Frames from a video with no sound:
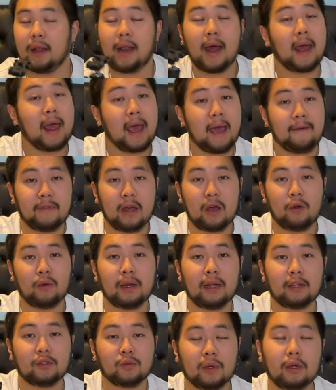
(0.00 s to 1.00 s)
I have that one
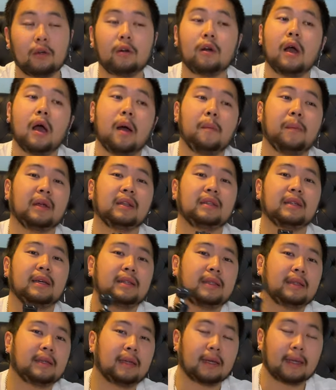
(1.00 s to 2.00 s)
as well, but
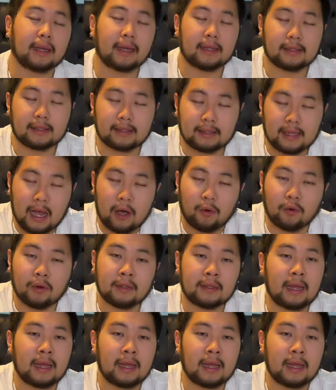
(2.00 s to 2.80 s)
nothing against that one.